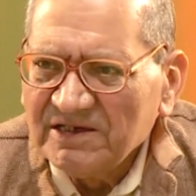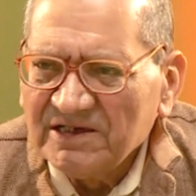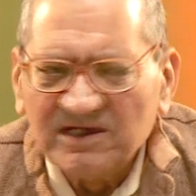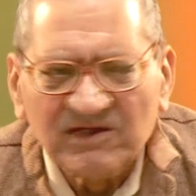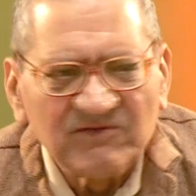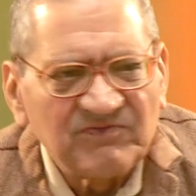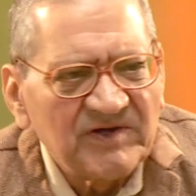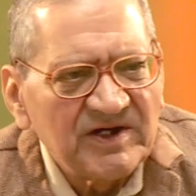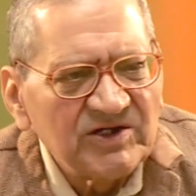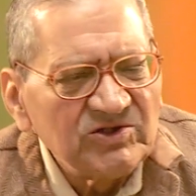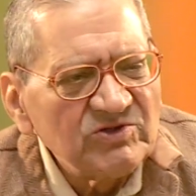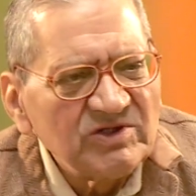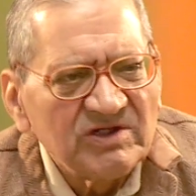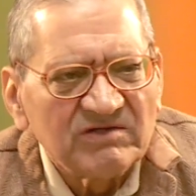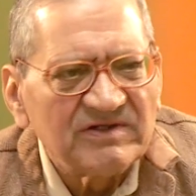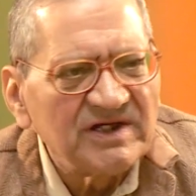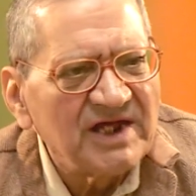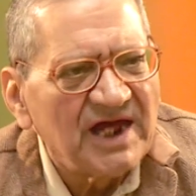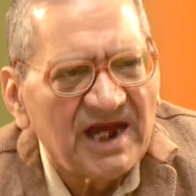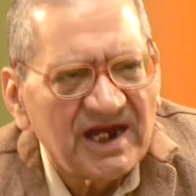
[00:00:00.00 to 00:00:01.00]
In fact, you
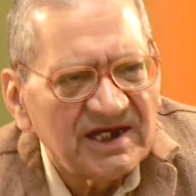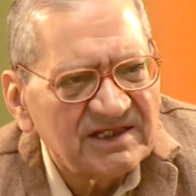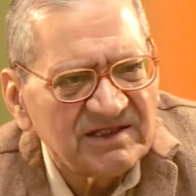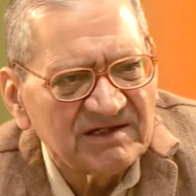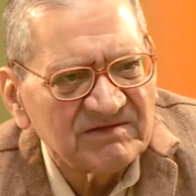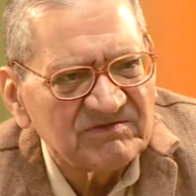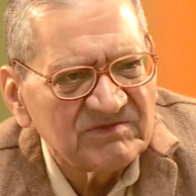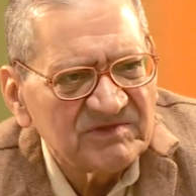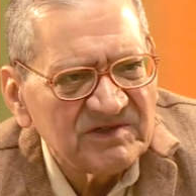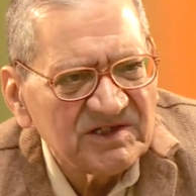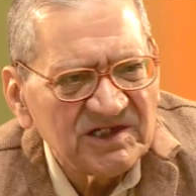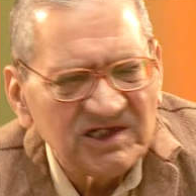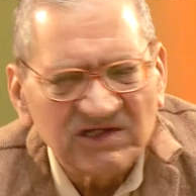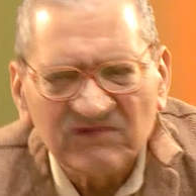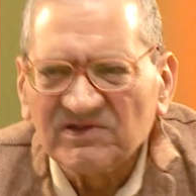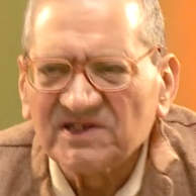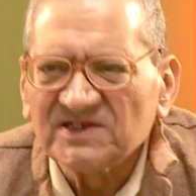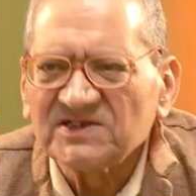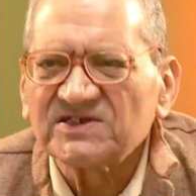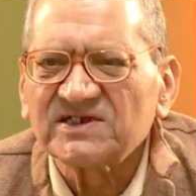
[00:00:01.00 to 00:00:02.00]
never had them.
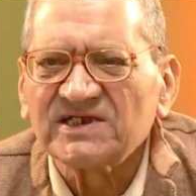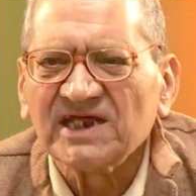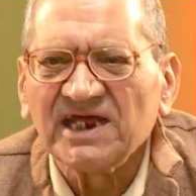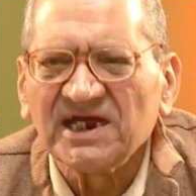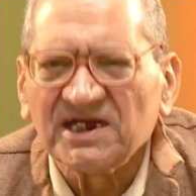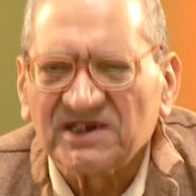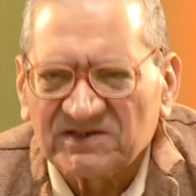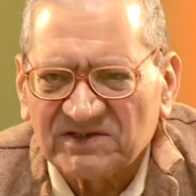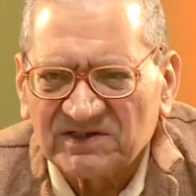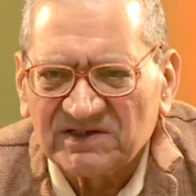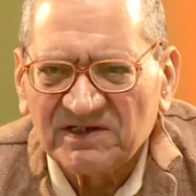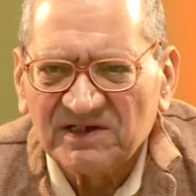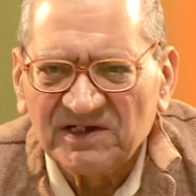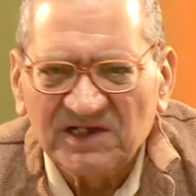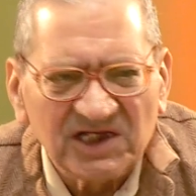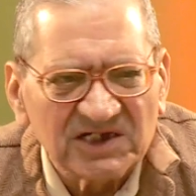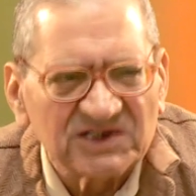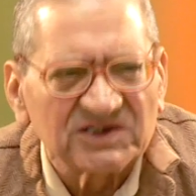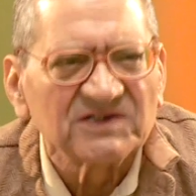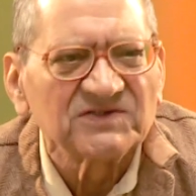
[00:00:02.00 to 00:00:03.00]
Even states,
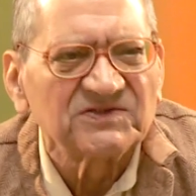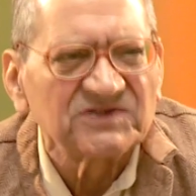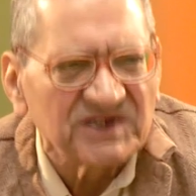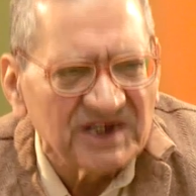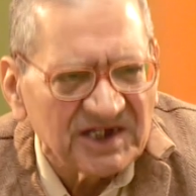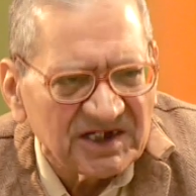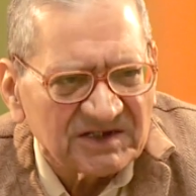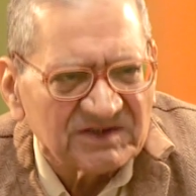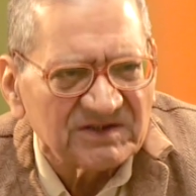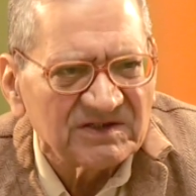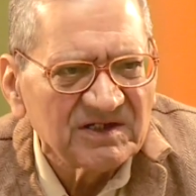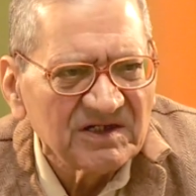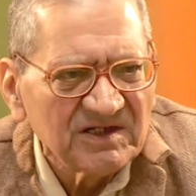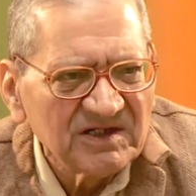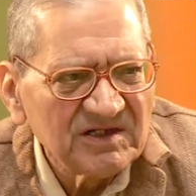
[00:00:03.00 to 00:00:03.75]
nation states.